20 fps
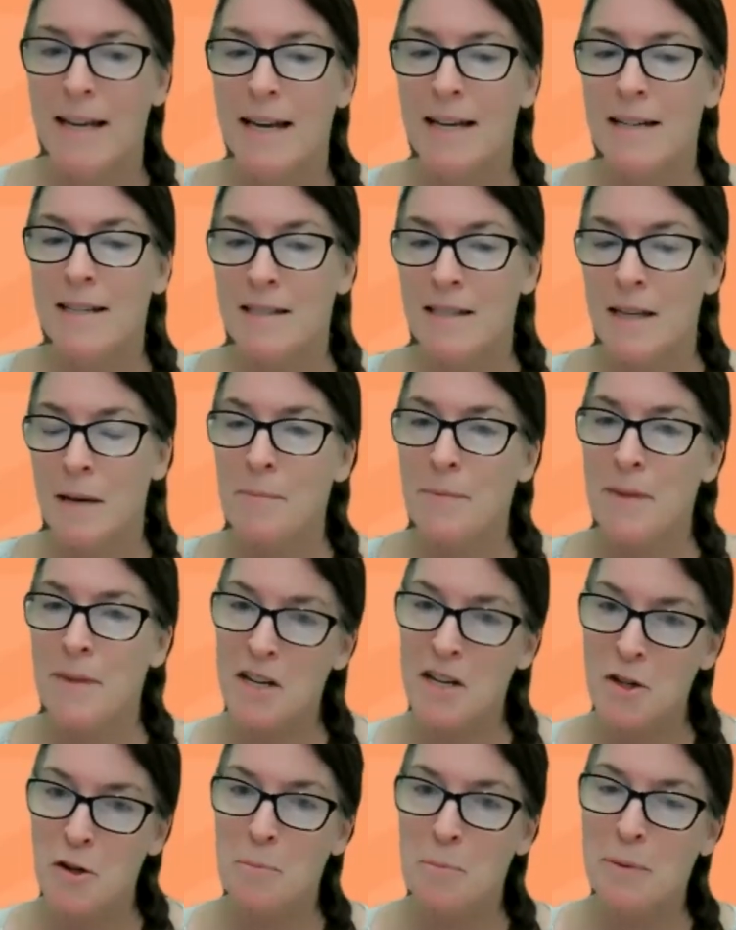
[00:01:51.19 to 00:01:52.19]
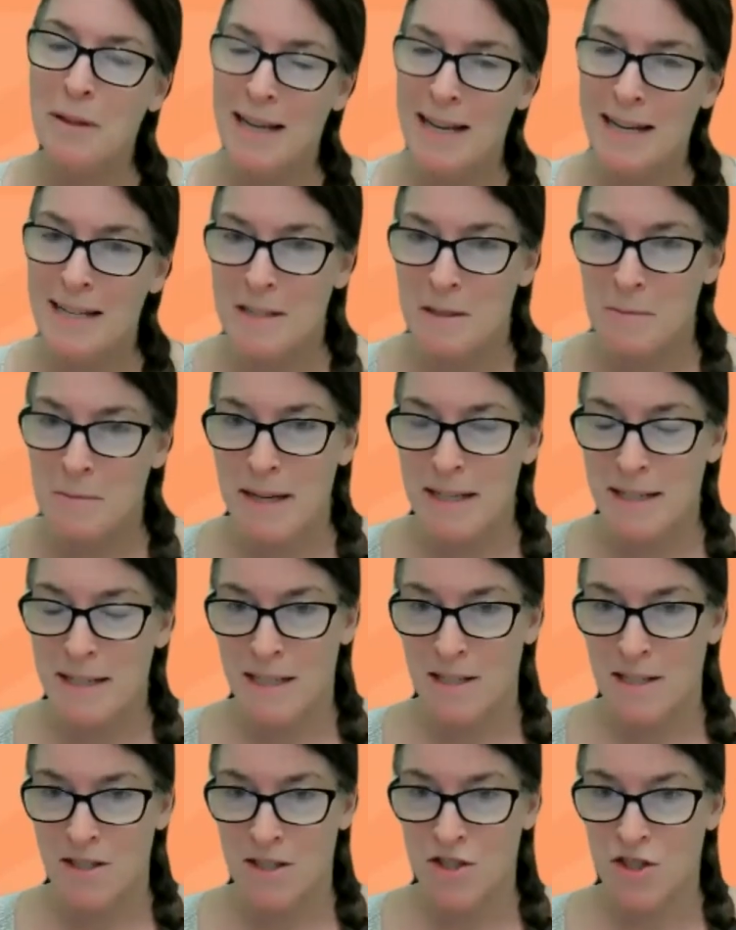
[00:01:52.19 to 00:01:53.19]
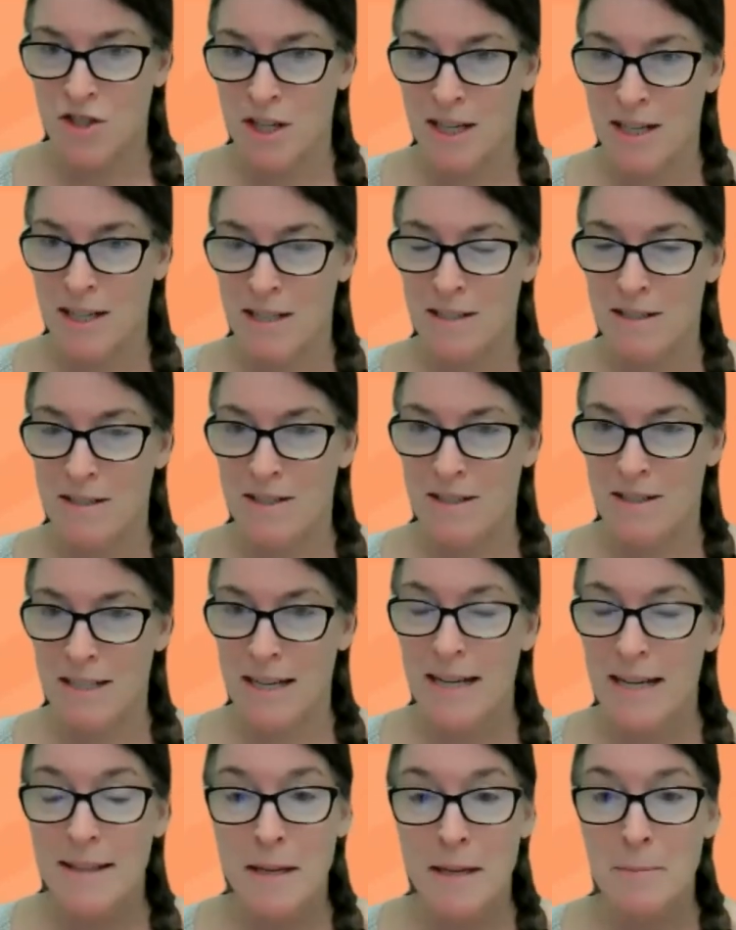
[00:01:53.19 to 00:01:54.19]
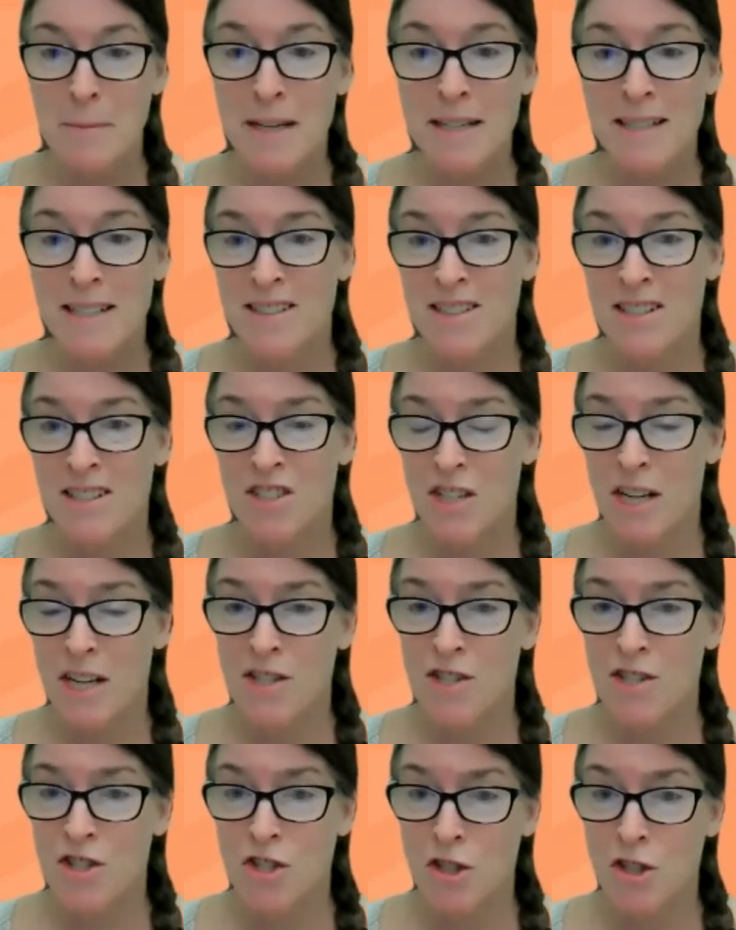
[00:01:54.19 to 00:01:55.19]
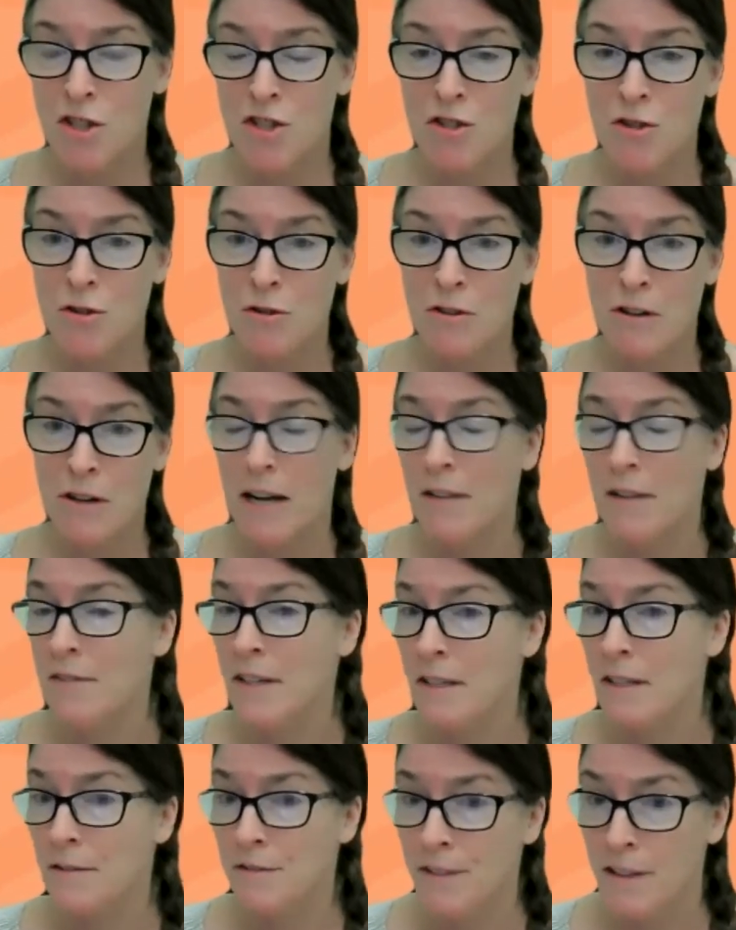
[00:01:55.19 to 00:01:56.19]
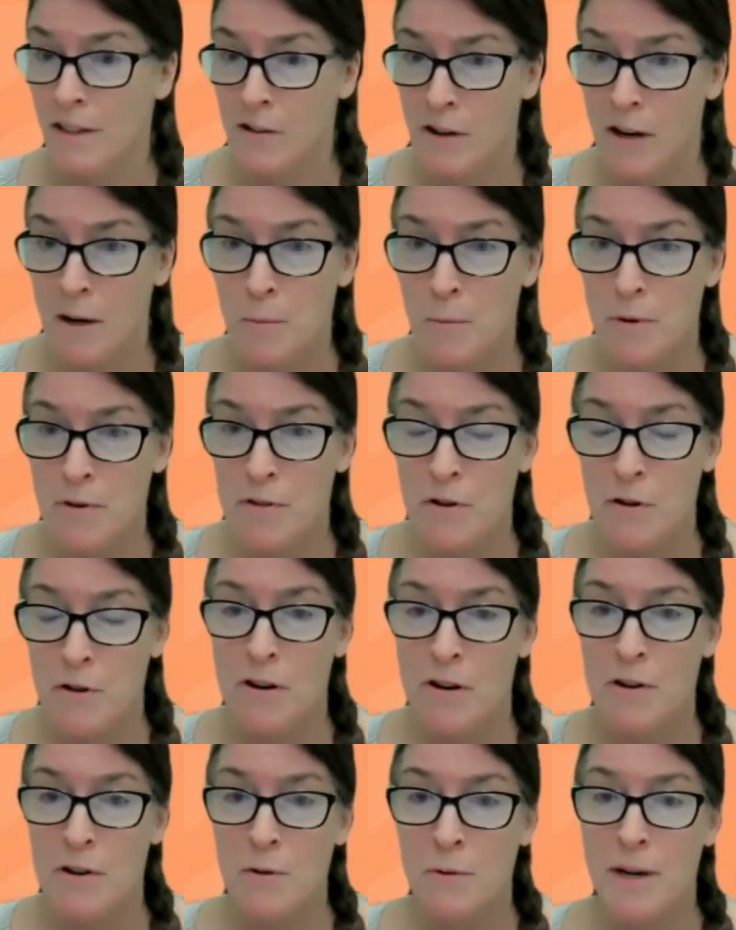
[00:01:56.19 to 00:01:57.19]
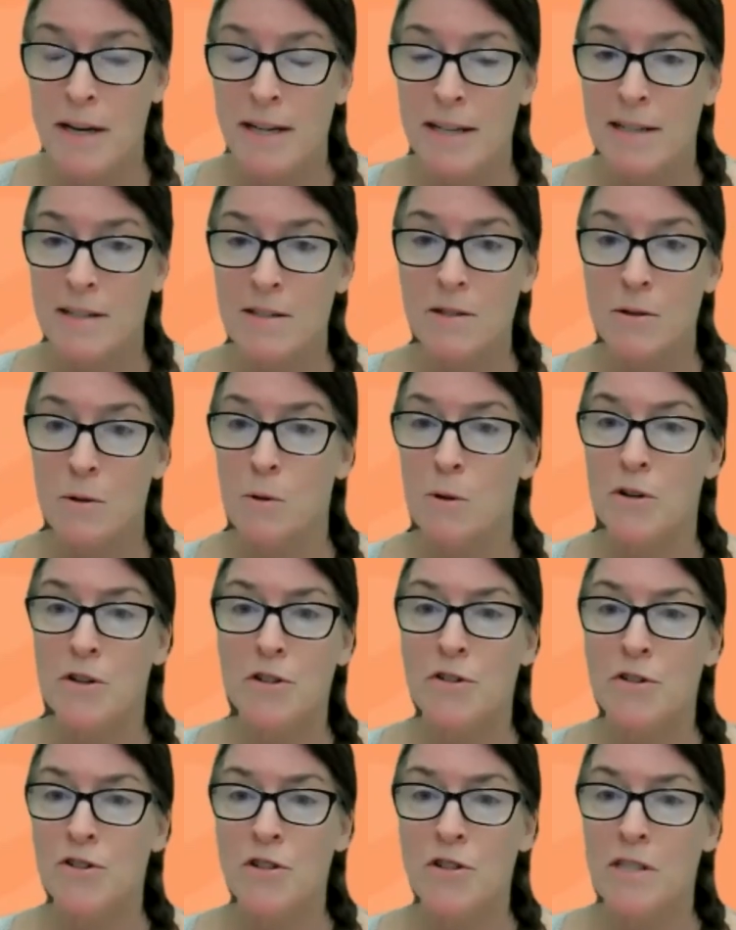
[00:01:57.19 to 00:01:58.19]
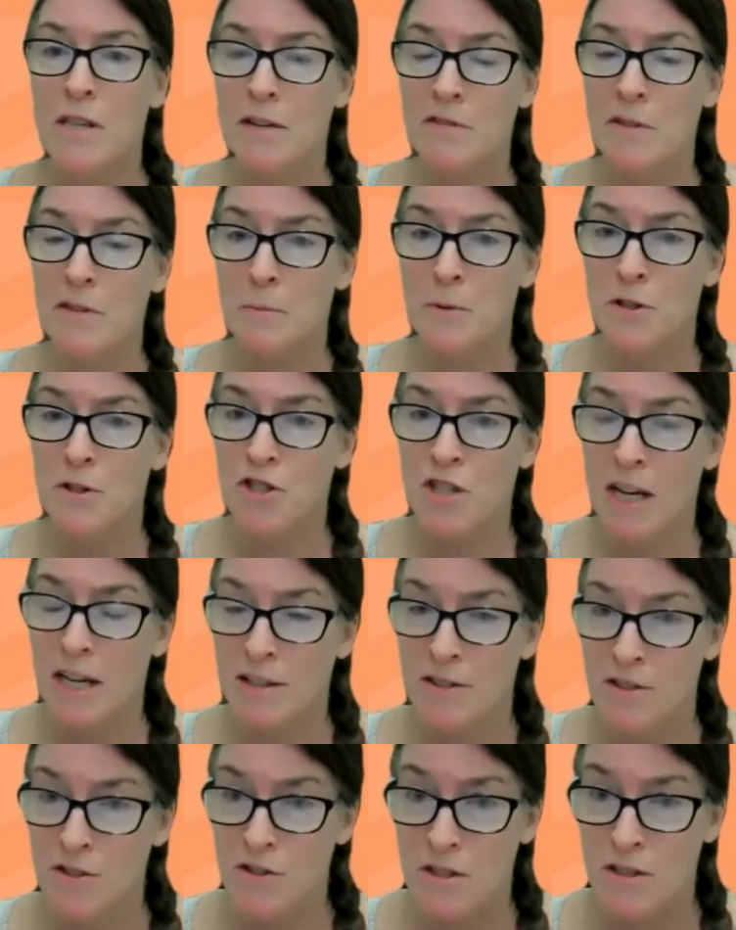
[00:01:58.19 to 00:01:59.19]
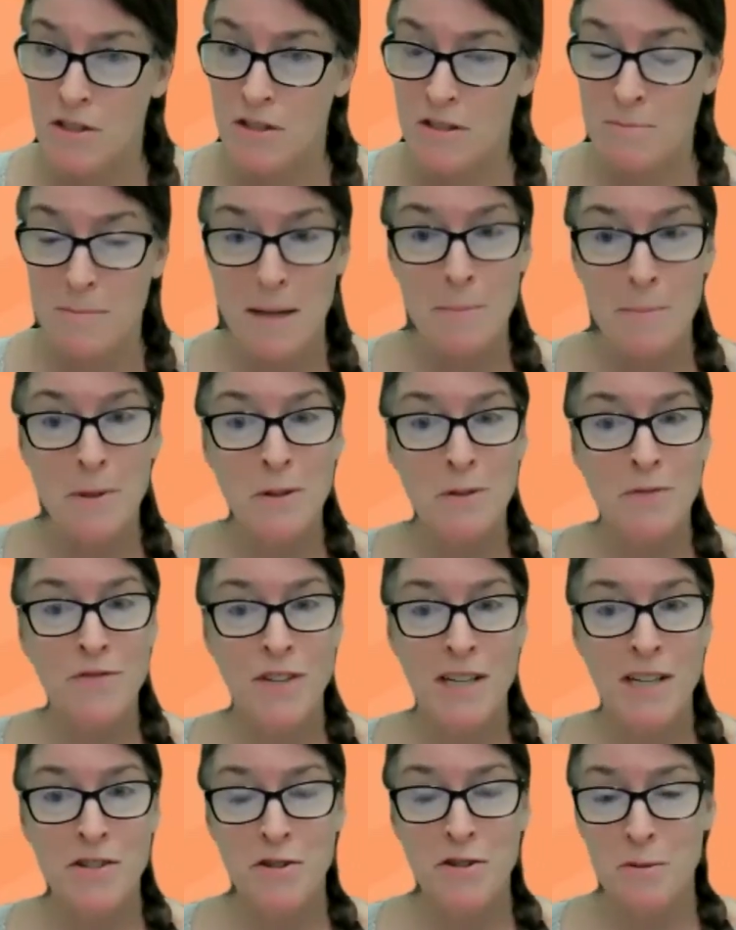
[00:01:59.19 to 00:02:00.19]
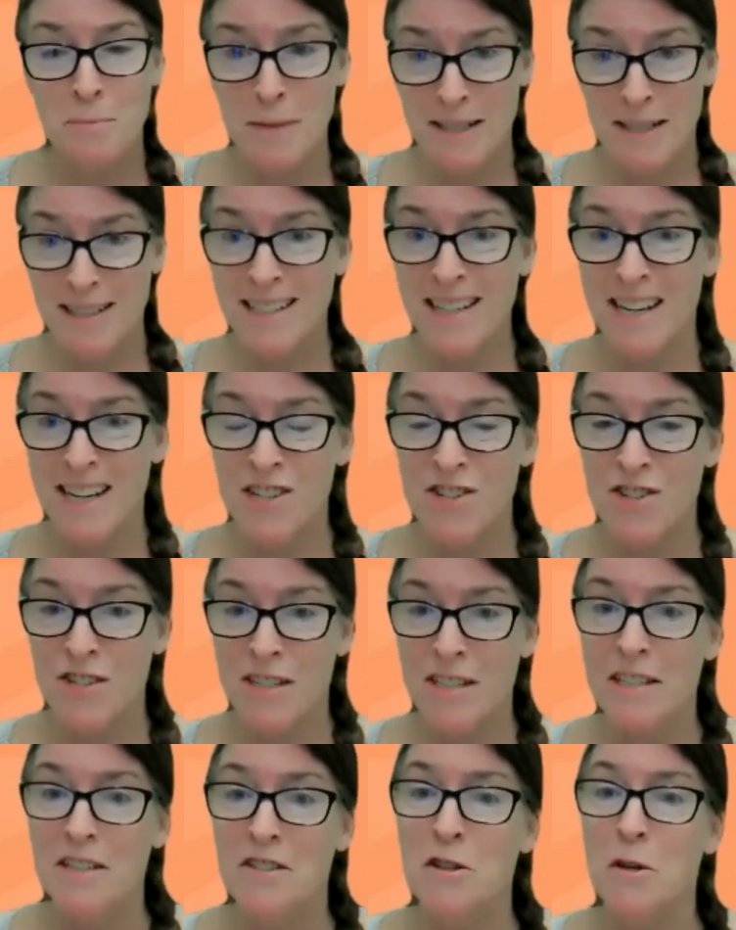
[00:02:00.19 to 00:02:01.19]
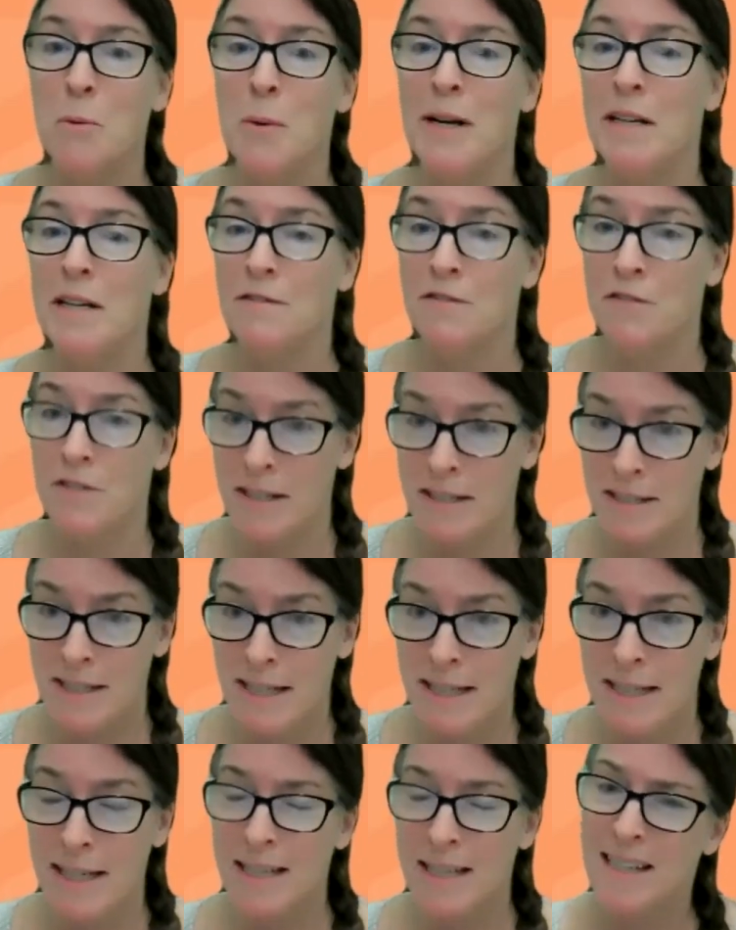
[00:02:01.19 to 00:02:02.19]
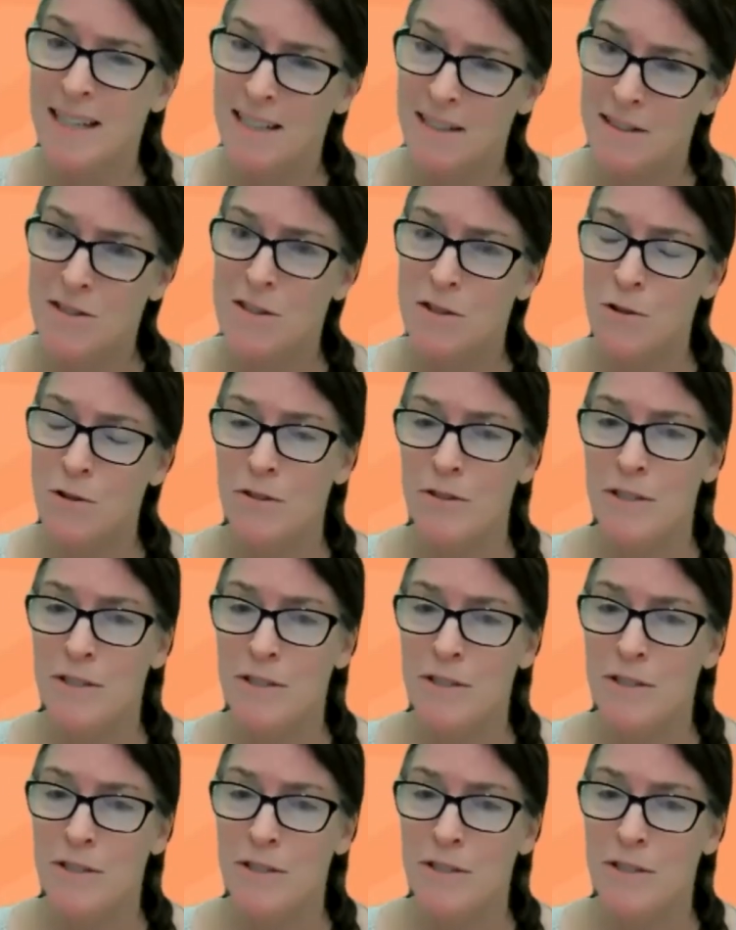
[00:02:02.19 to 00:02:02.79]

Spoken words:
Accept that your plans may need to change. They may need to change because you're having a flare-up with your arthritis, or you're just having more challenges. Maybe you've changed your medication and you're waiting for it to kick in, so you're